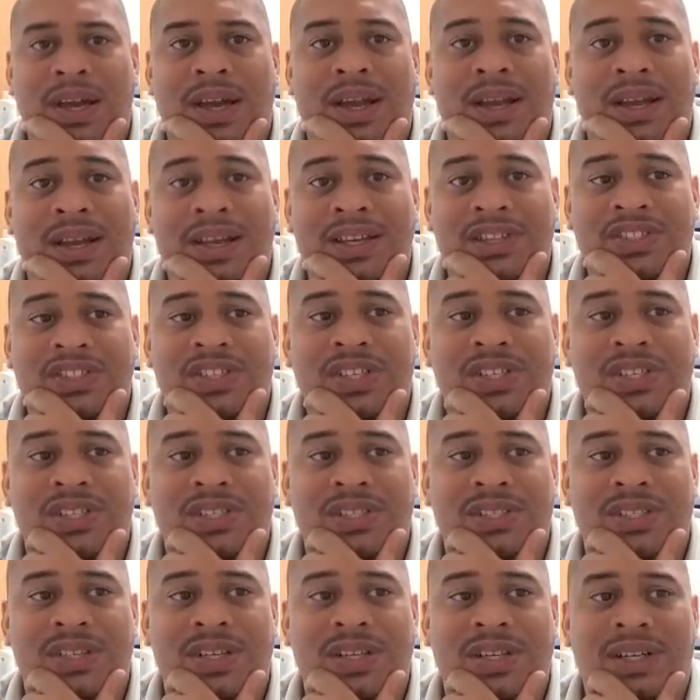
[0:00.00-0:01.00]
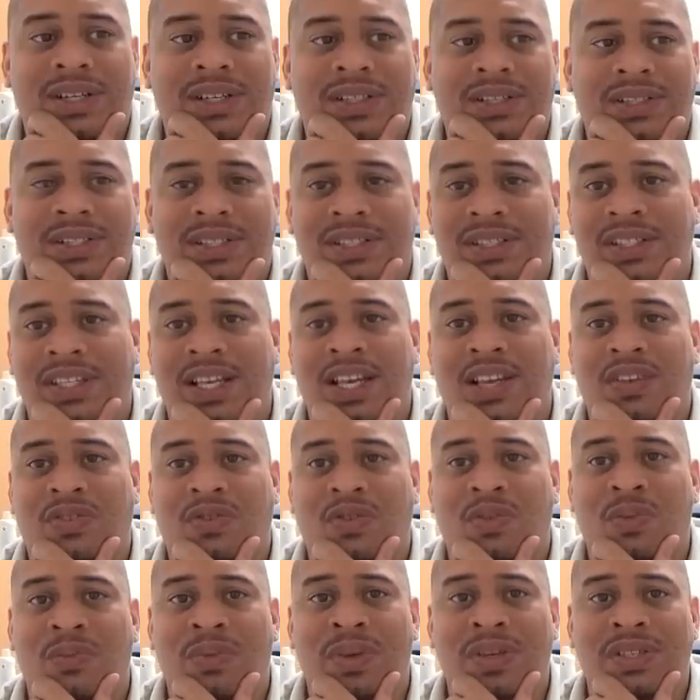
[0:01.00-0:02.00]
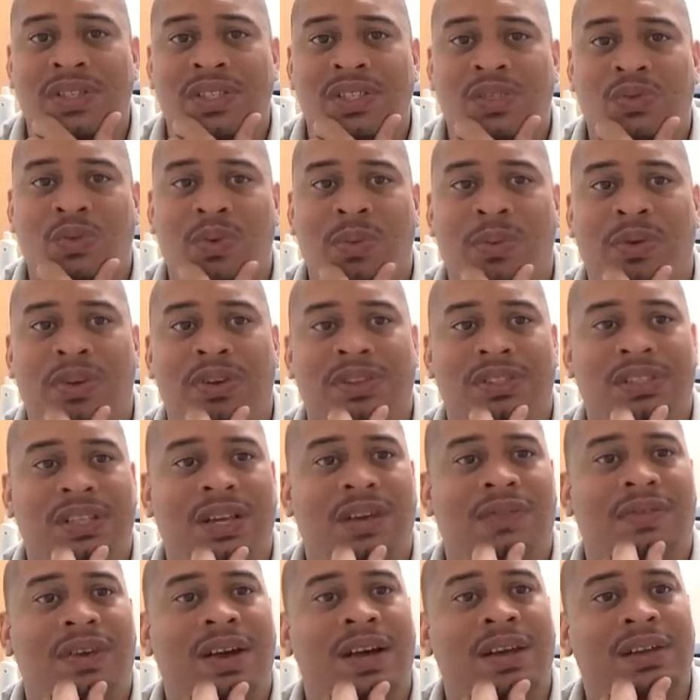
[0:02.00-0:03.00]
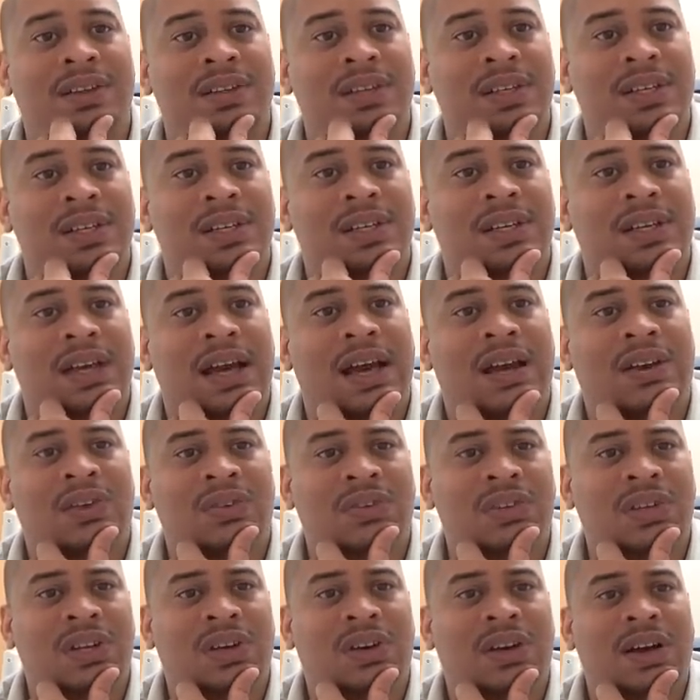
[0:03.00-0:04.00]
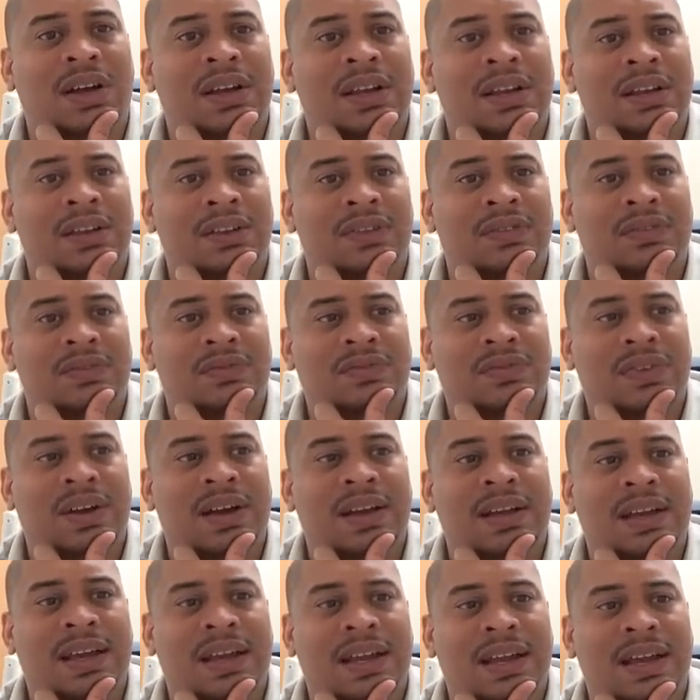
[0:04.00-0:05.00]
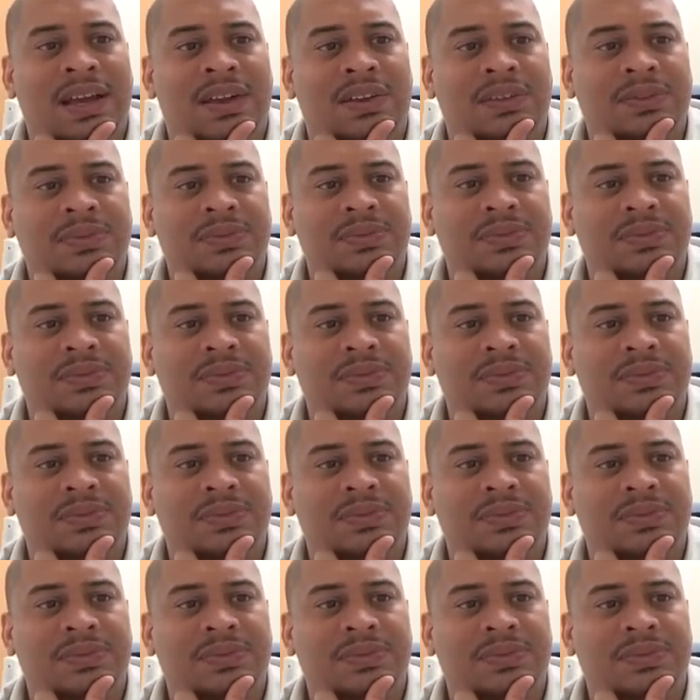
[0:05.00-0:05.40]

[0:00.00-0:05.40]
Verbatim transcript: Unless she's a successful businesswoman herself, I I don't know. I need to find that out.